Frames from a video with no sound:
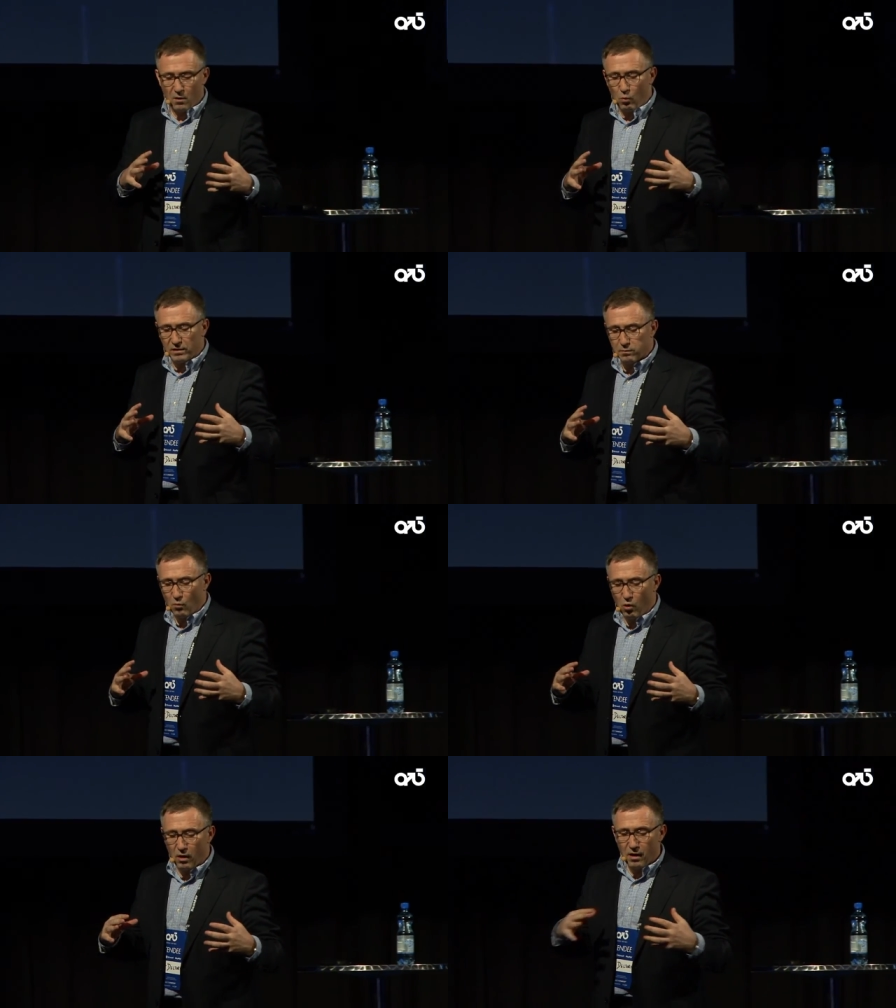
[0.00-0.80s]
once
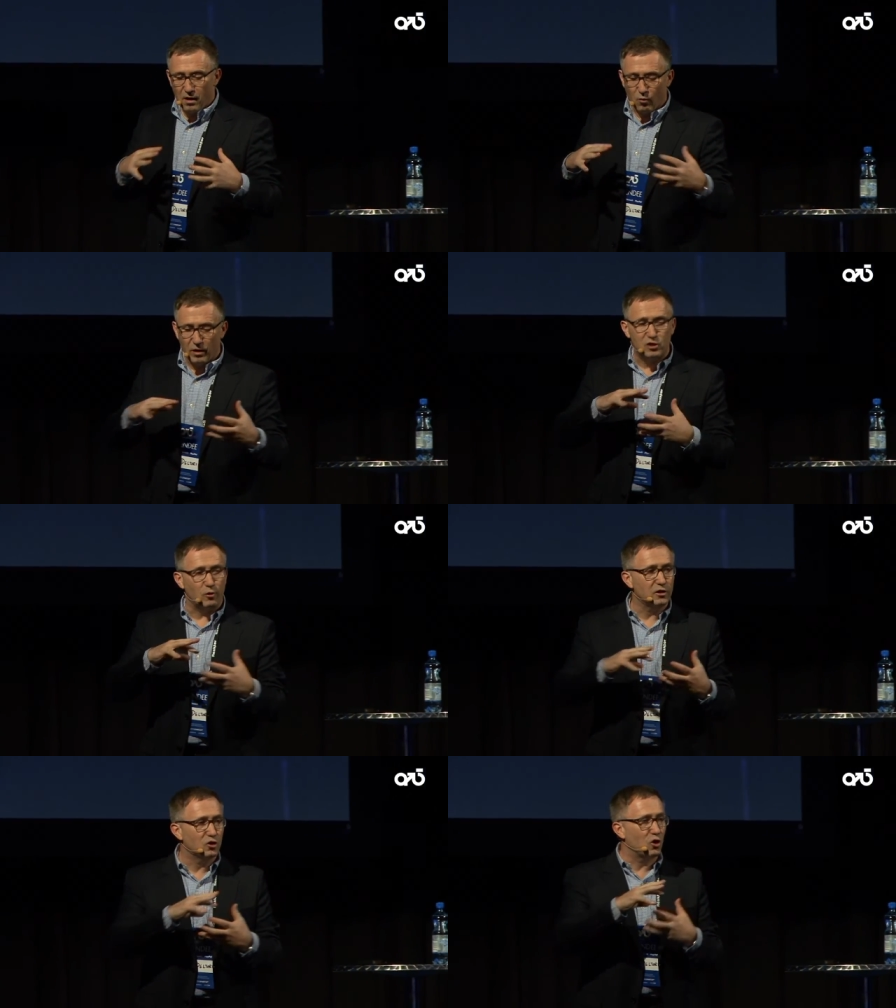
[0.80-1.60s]
more, we're
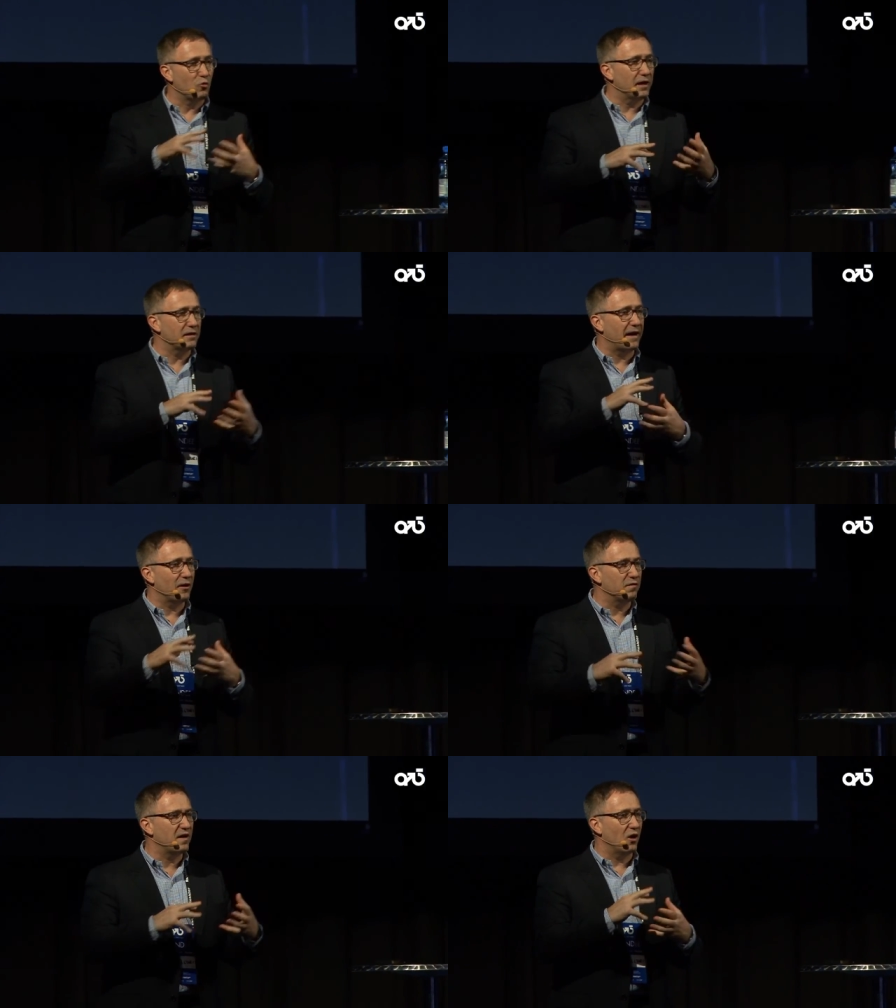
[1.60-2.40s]
trying to create a kind
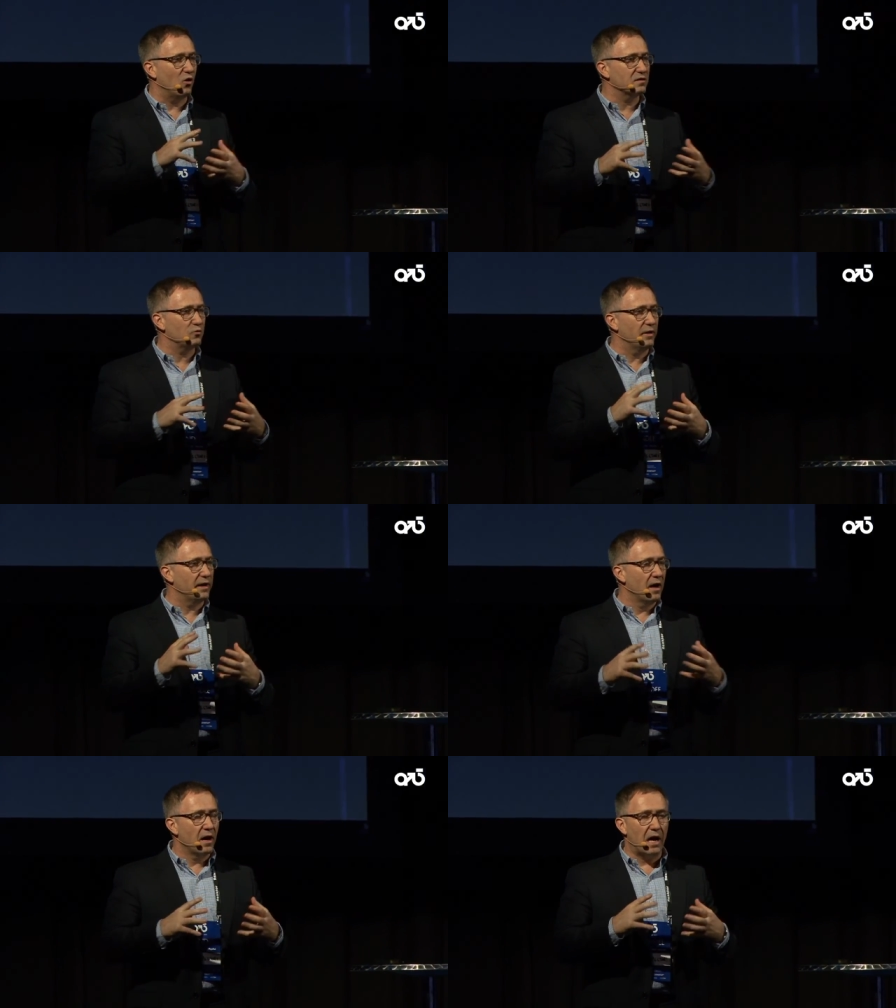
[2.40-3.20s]
of chaos. We,
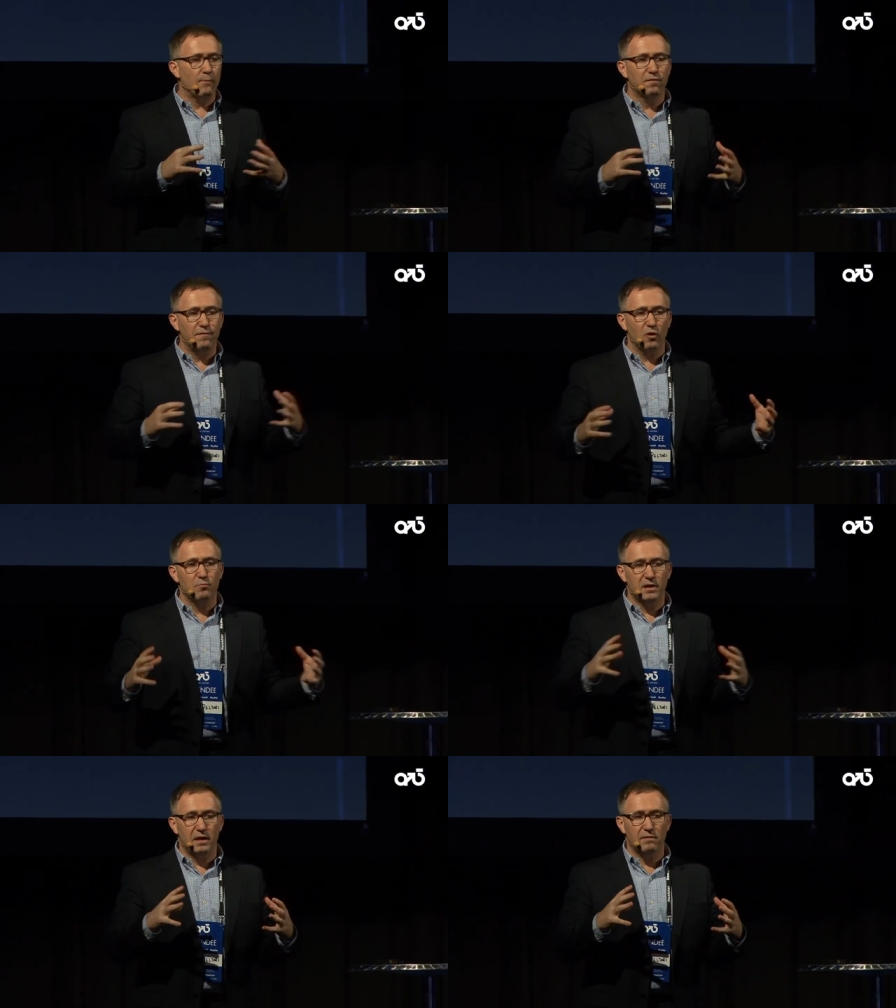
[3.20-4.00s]
I'm a firm
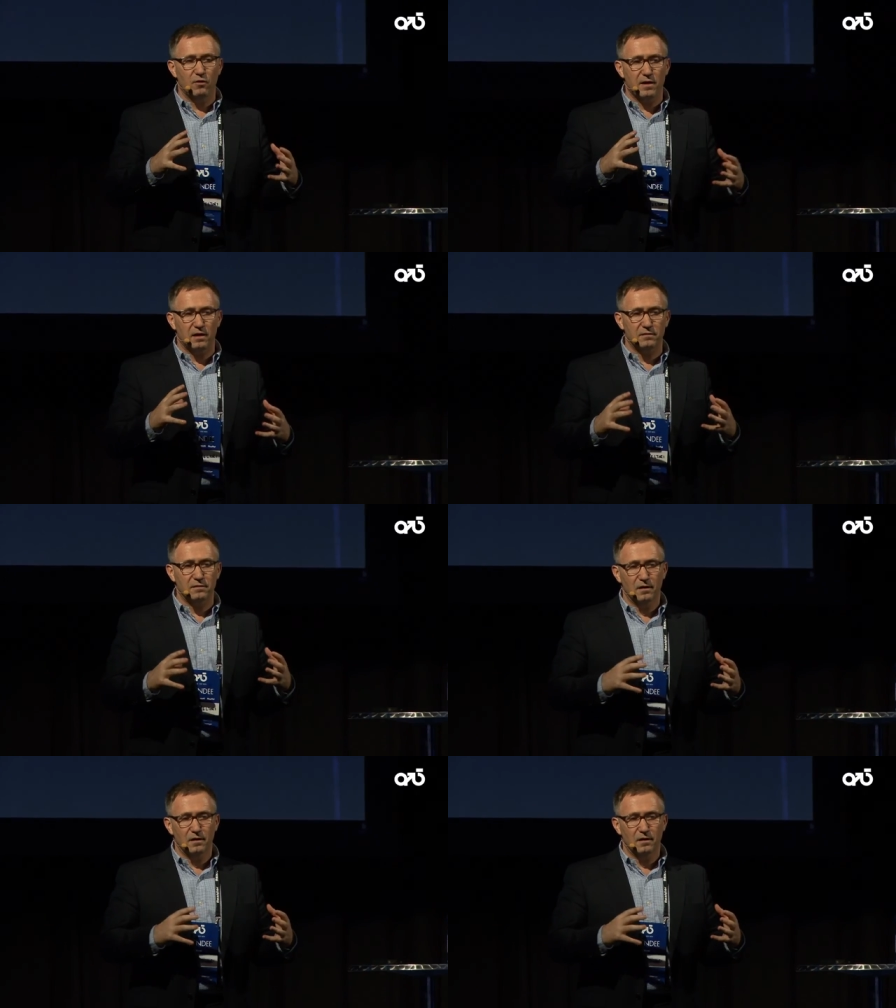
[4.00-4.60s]
believer that